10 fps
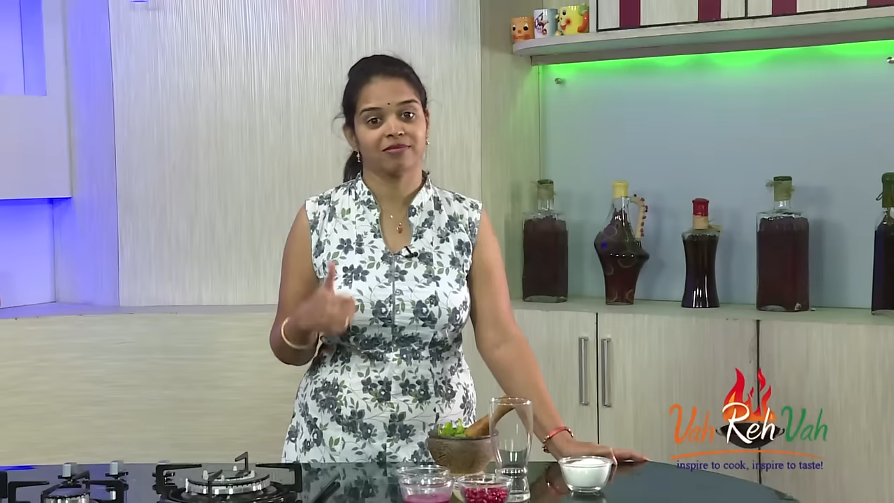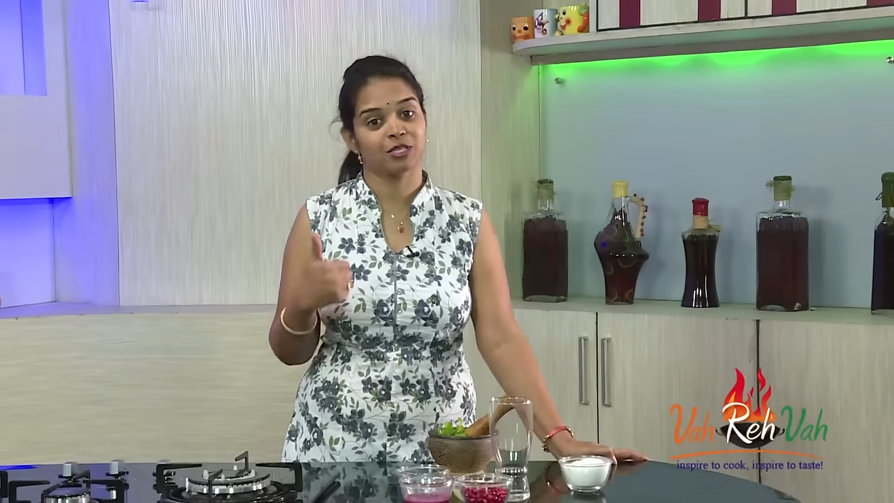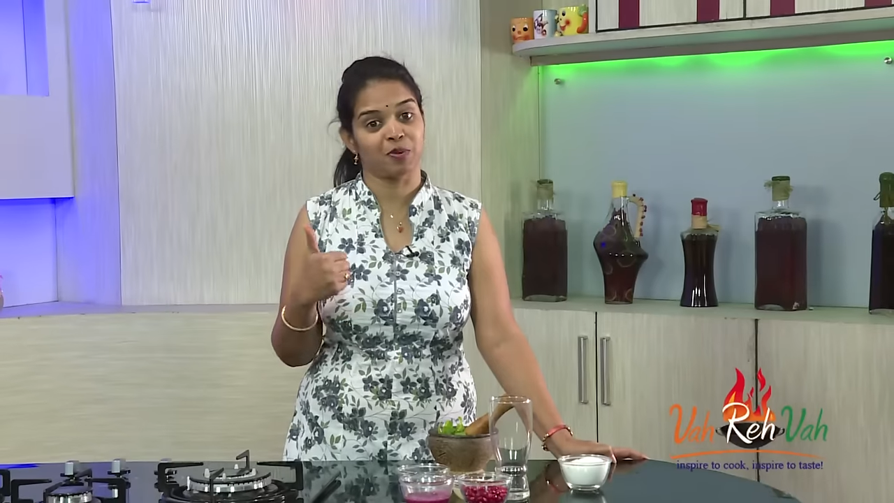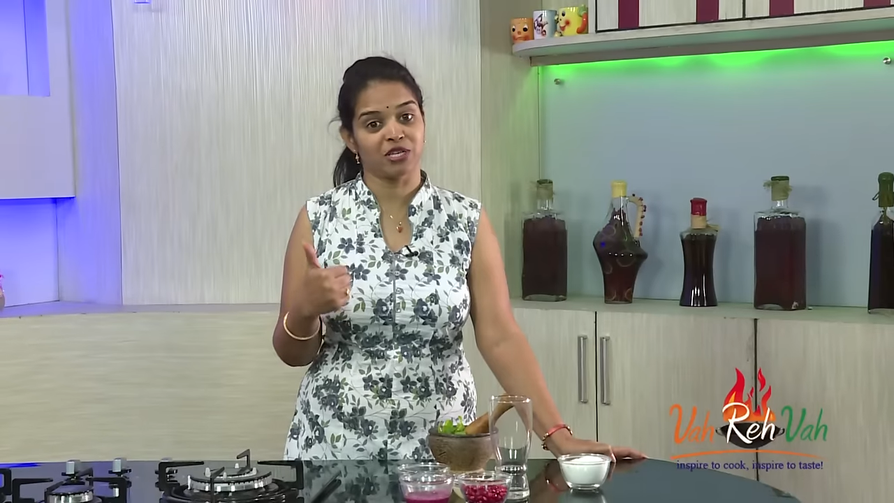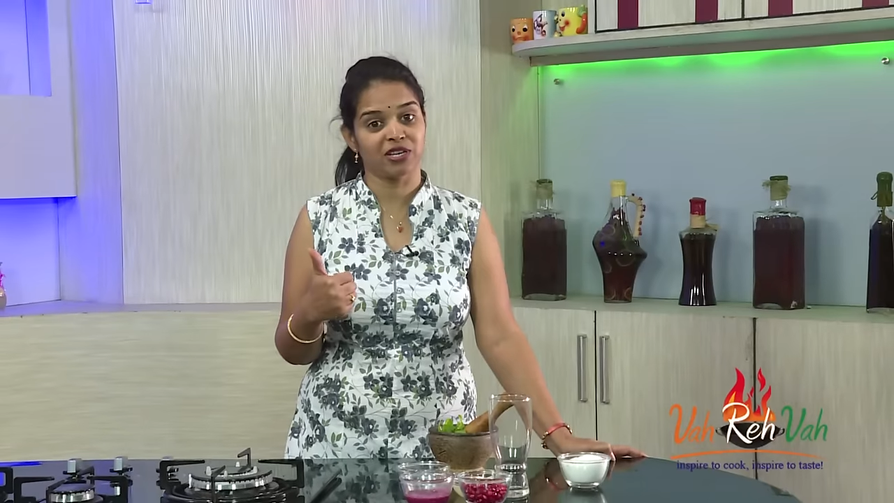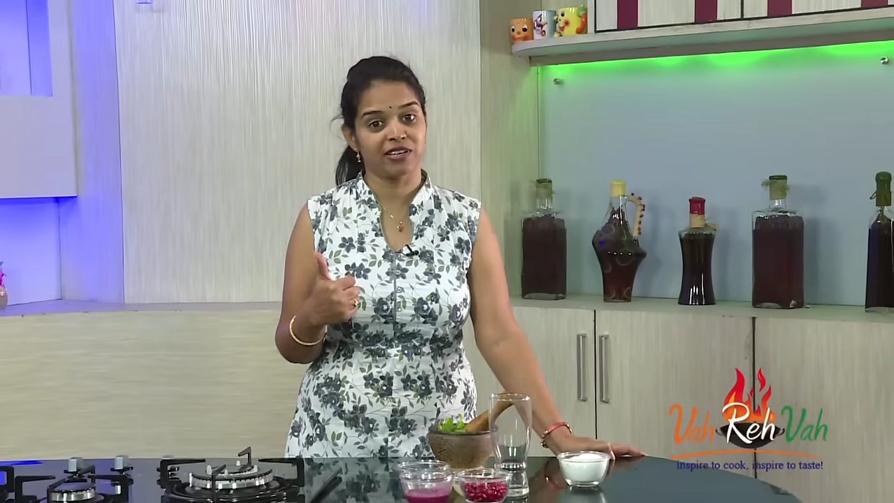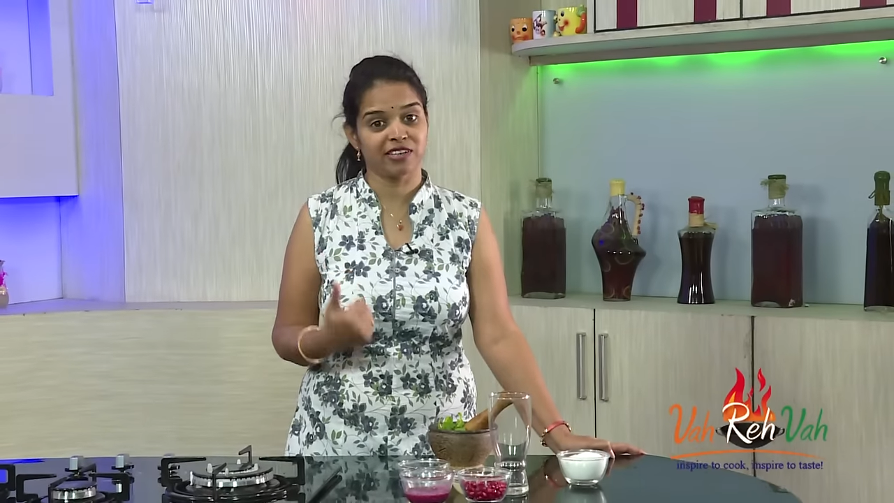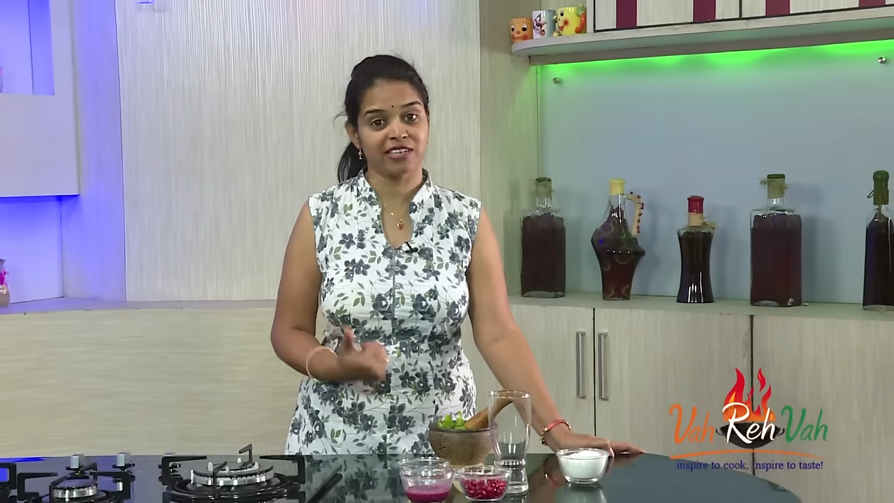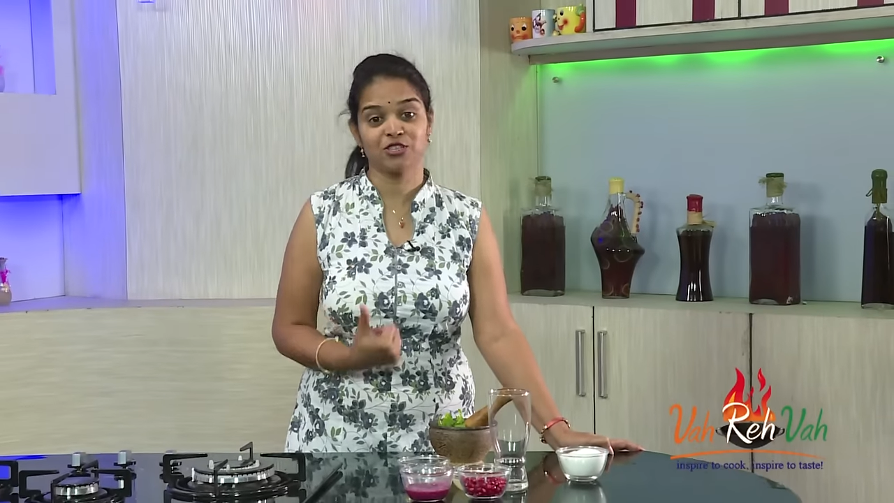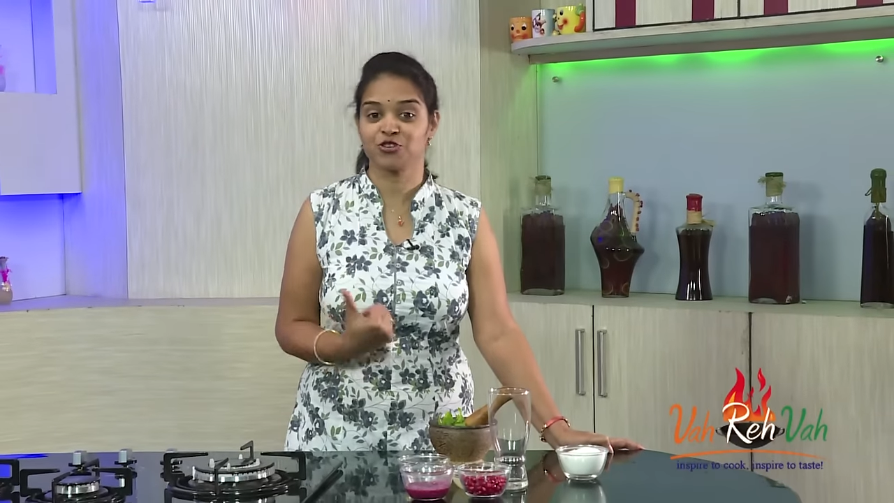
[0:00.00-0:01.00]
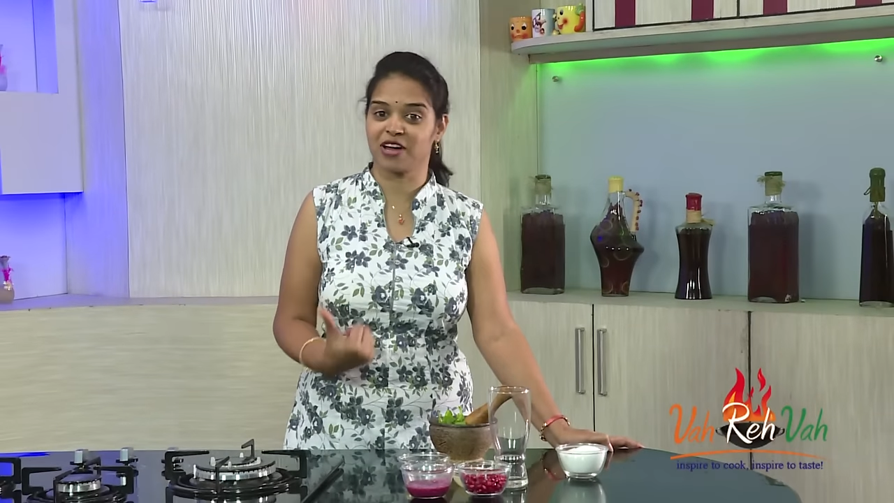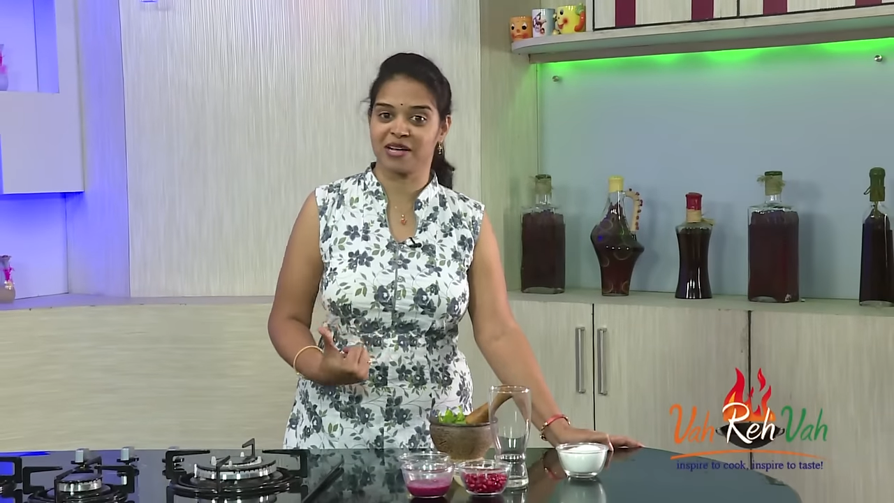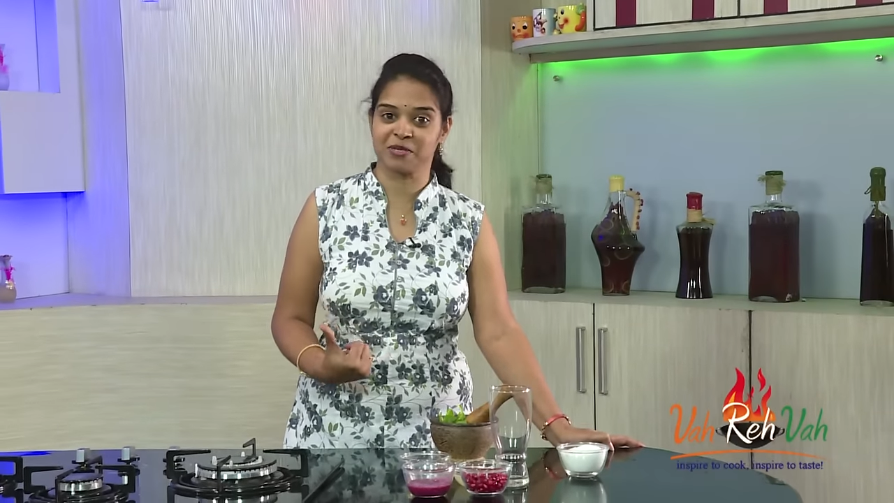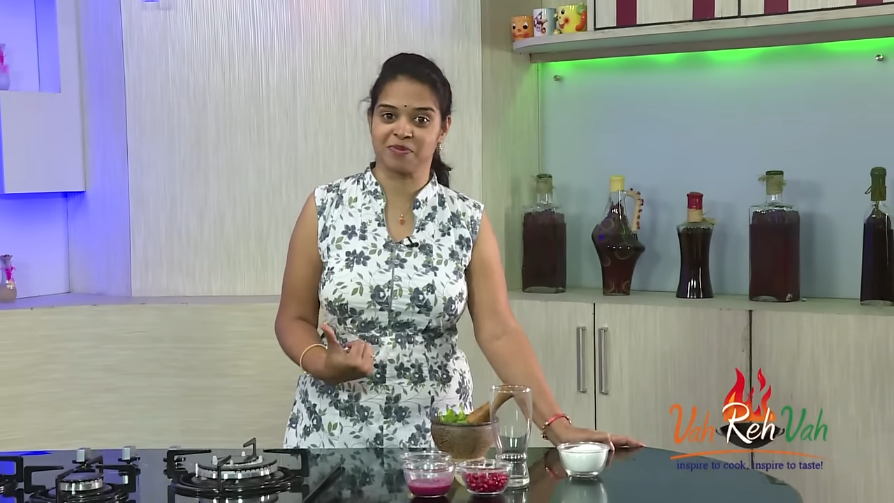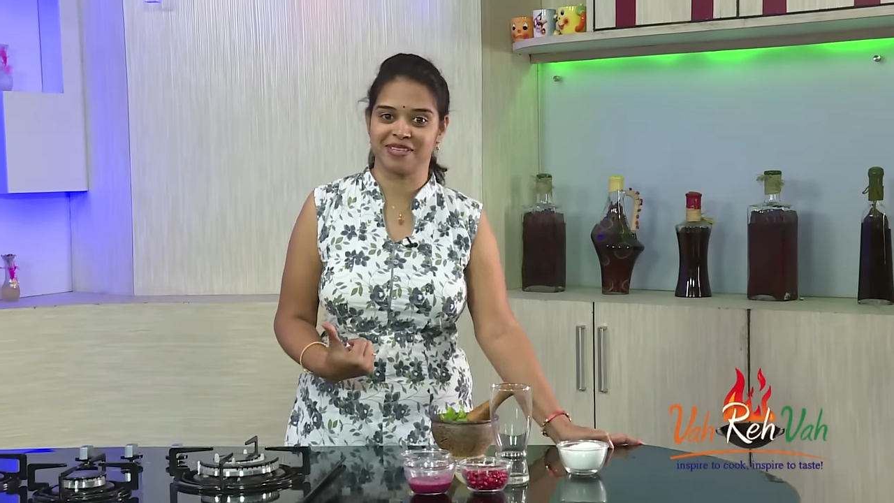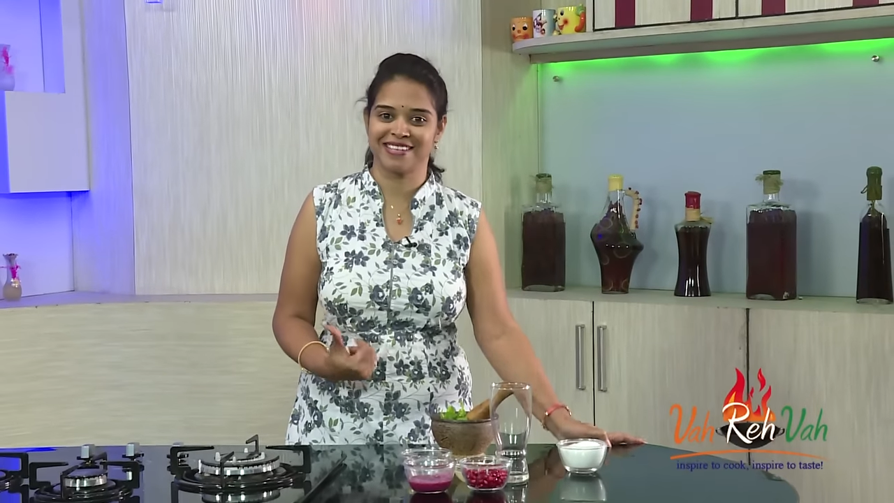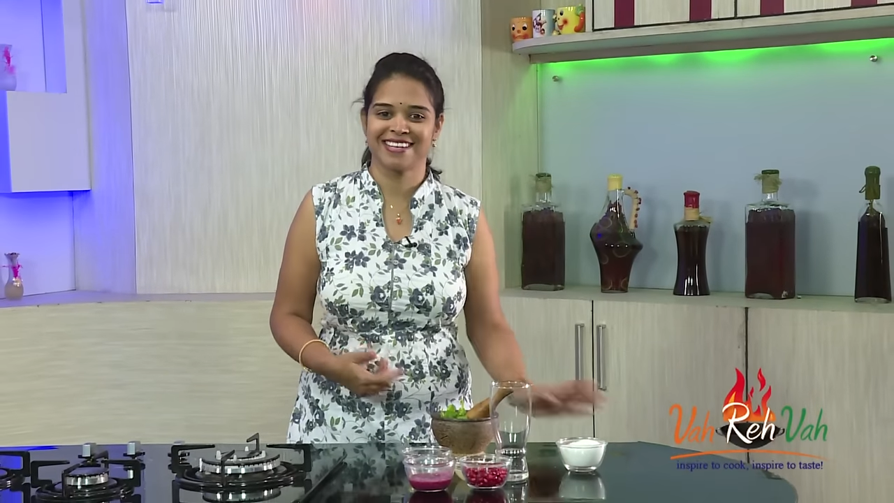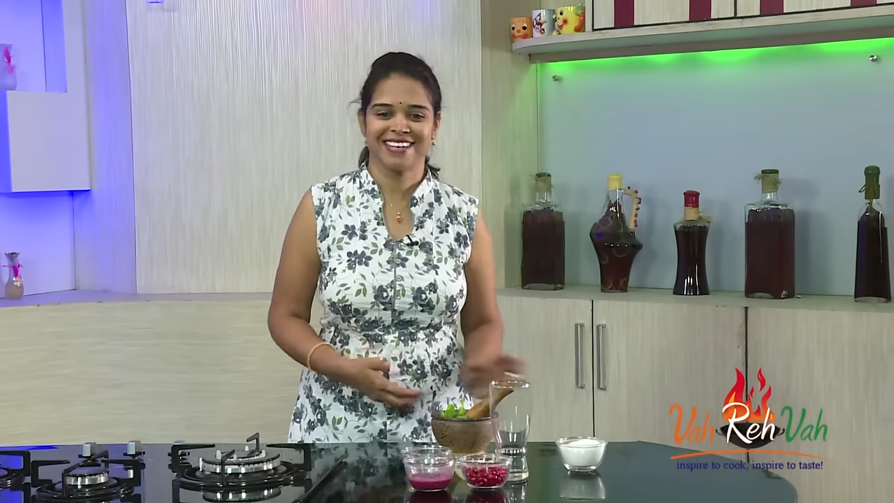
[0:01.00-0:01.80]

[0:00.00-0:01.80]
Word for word: special drink to your husband.